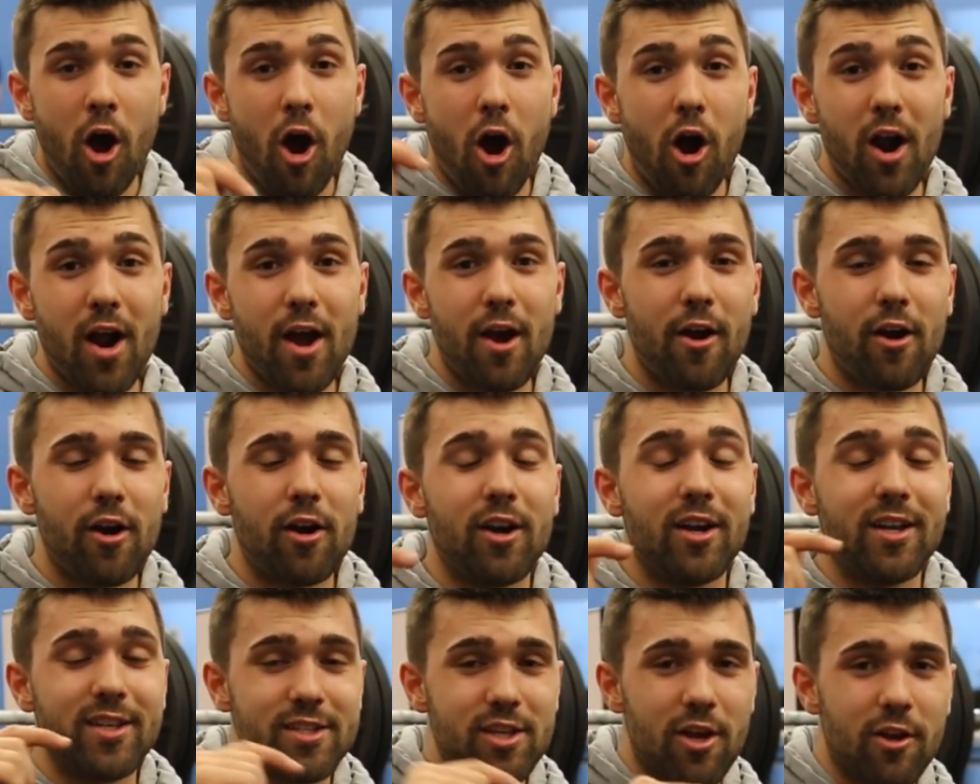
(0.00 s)

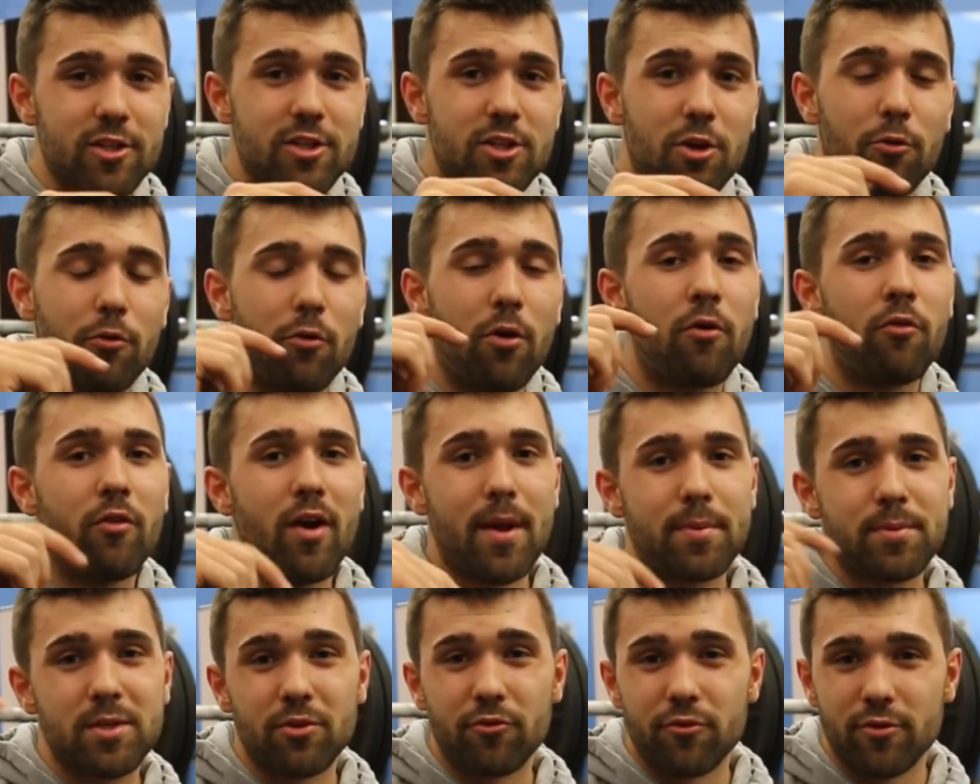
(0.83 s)
RIR is also
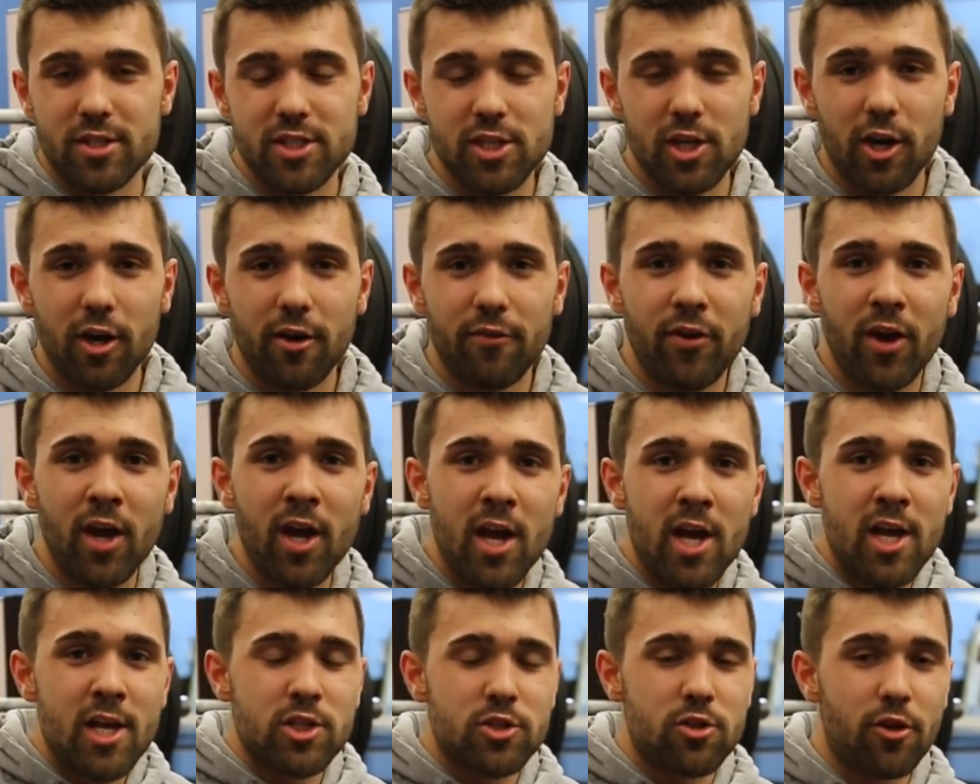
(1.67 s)
reps in reserve,
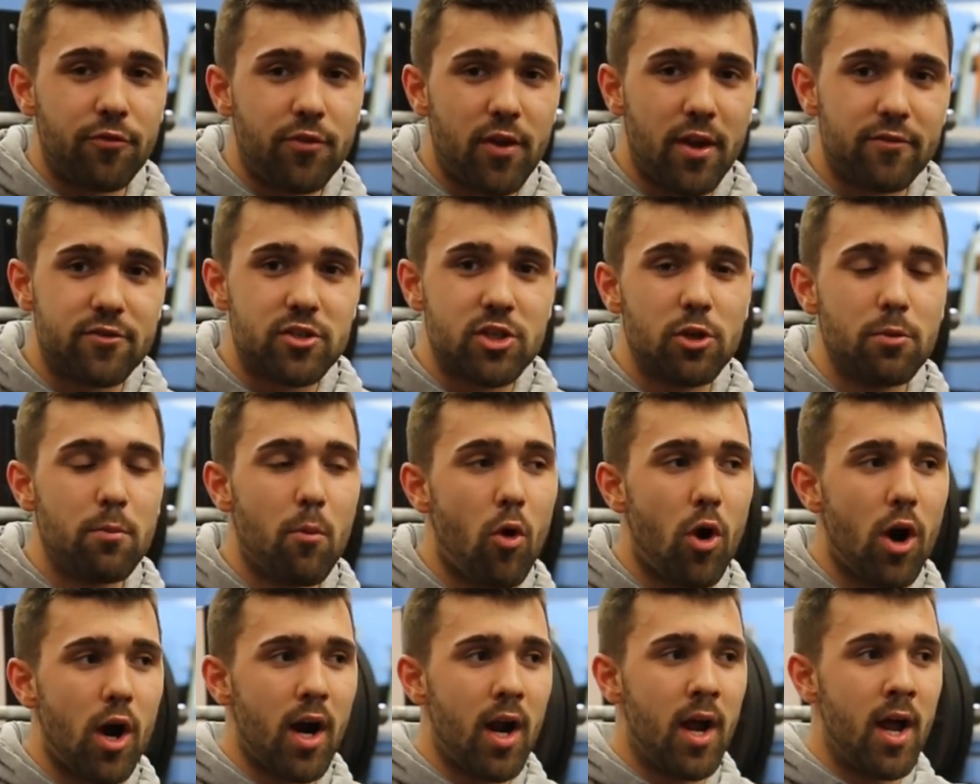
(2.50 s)
so if you have two
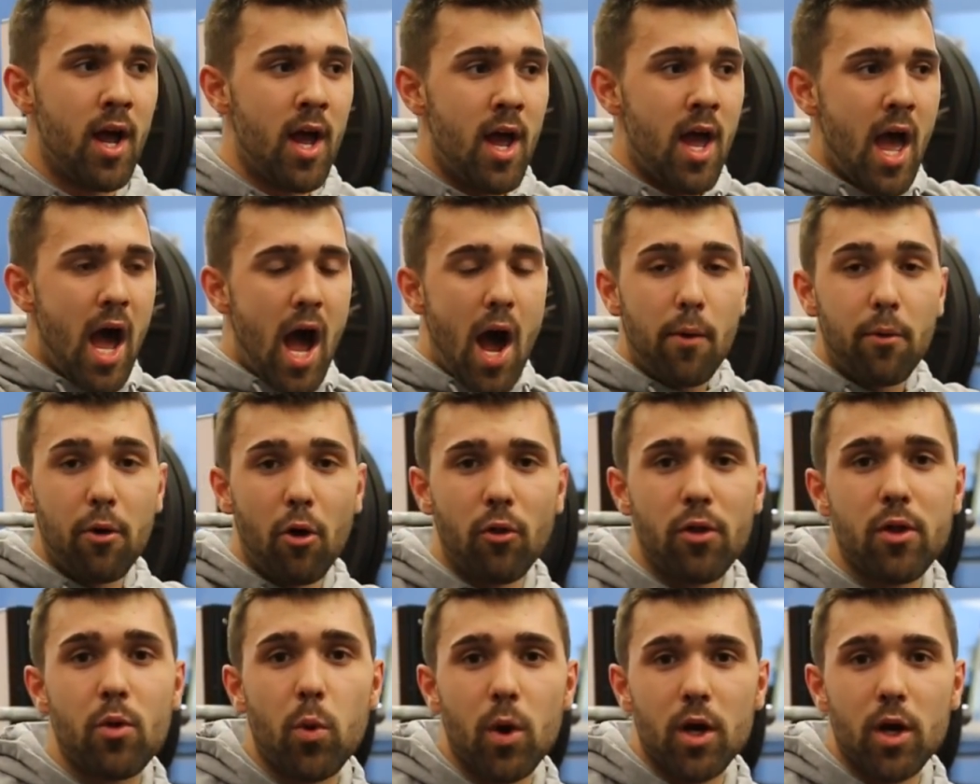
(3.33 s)
more, I would only